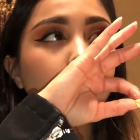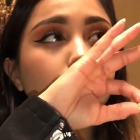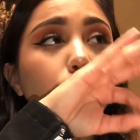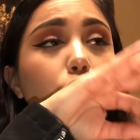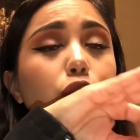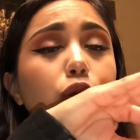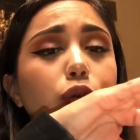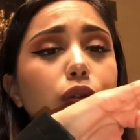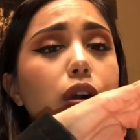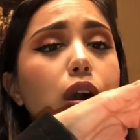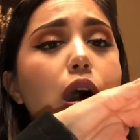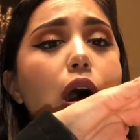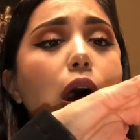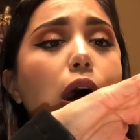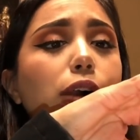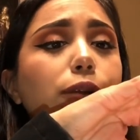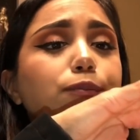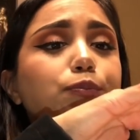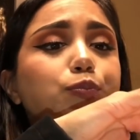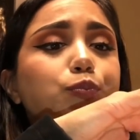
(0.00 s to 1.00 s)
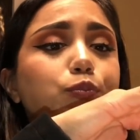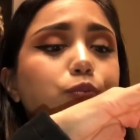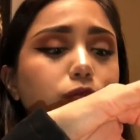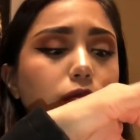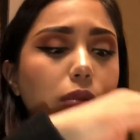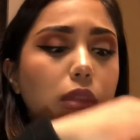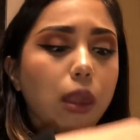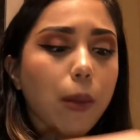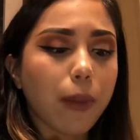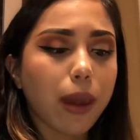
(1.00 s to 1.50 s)
Dude,
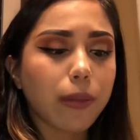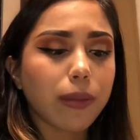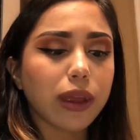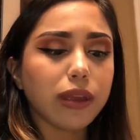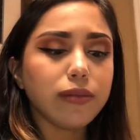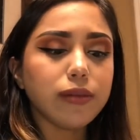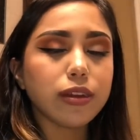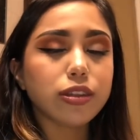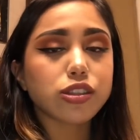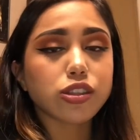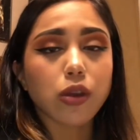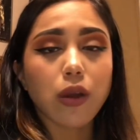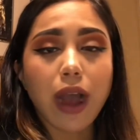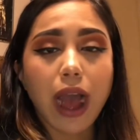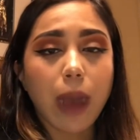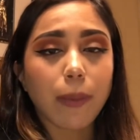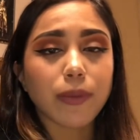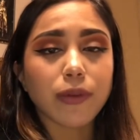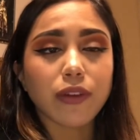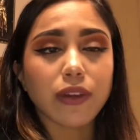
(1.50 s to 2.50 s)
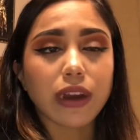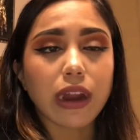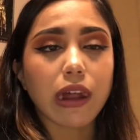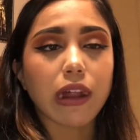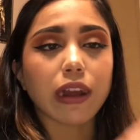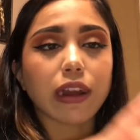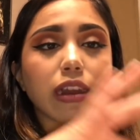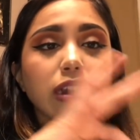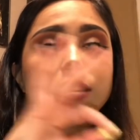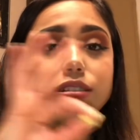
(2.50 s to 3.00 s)
my baby is so happy right now.
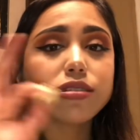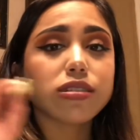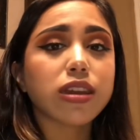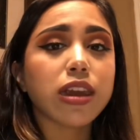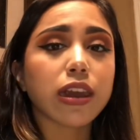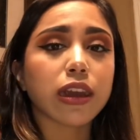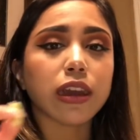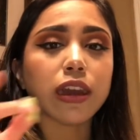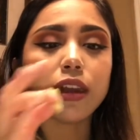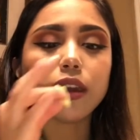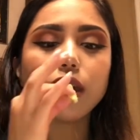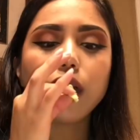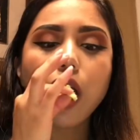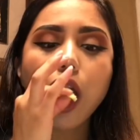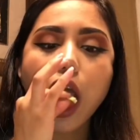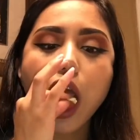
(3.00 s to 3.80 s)
Like, he's kicking.